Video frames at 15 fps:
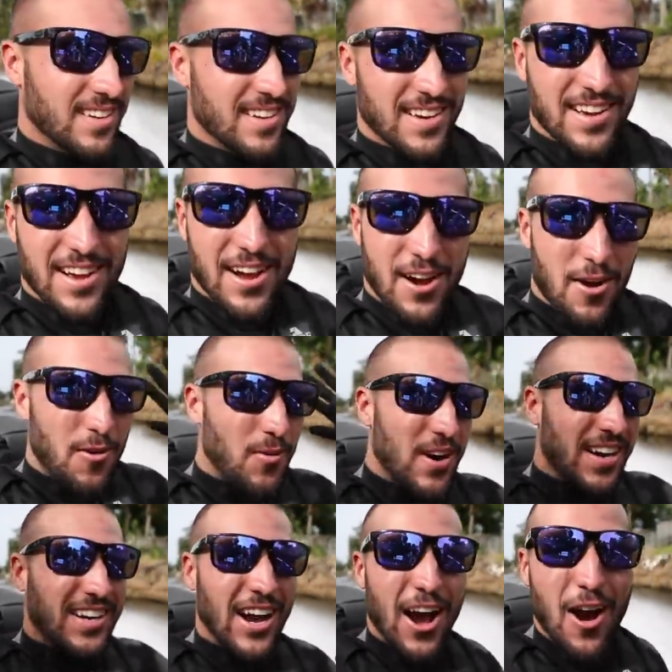city
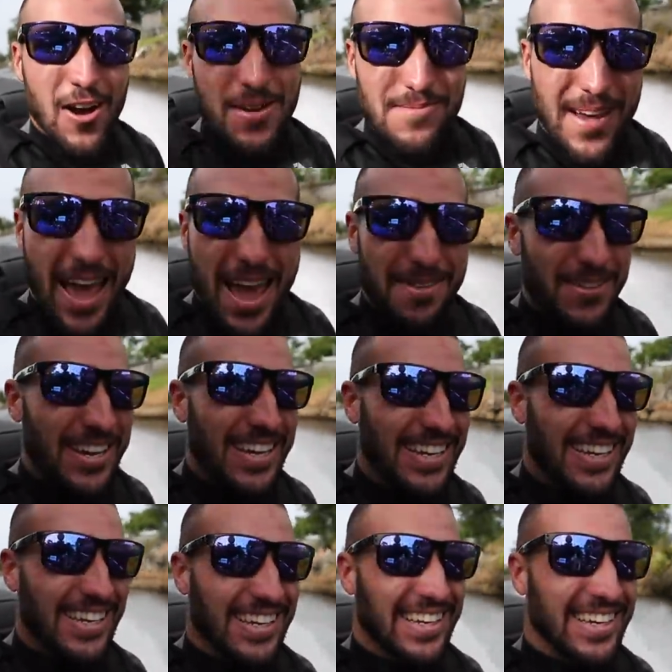on the water. So if
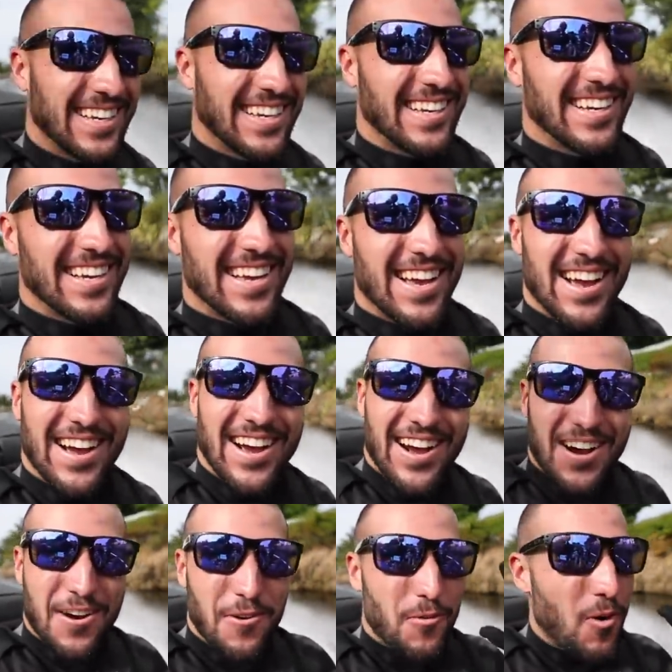you have a boat, you have a jet
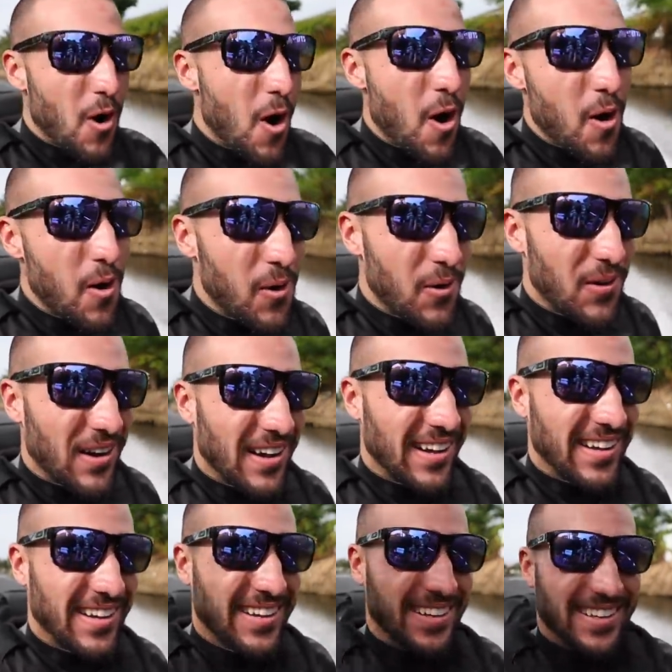ski, you have a kayak,
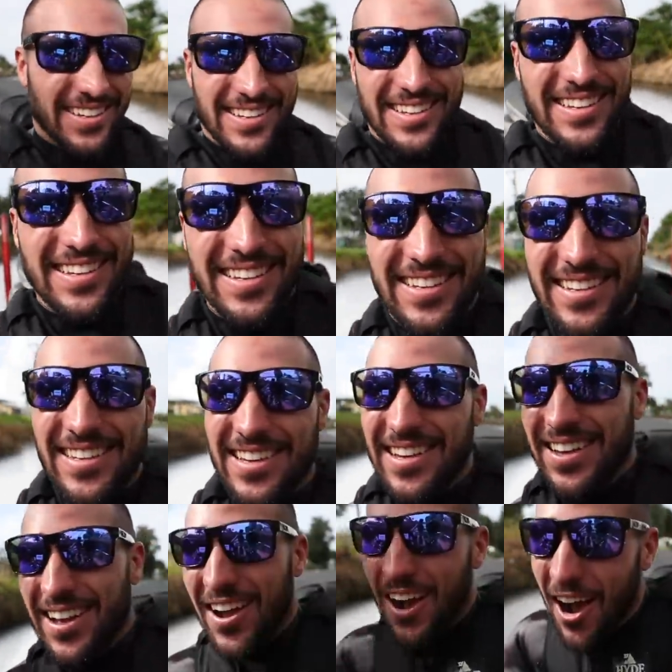you can literally
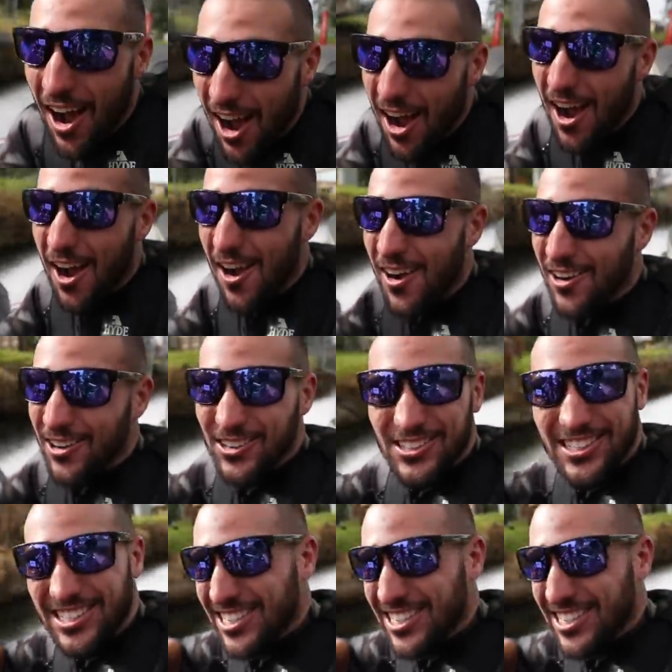navigate your way through the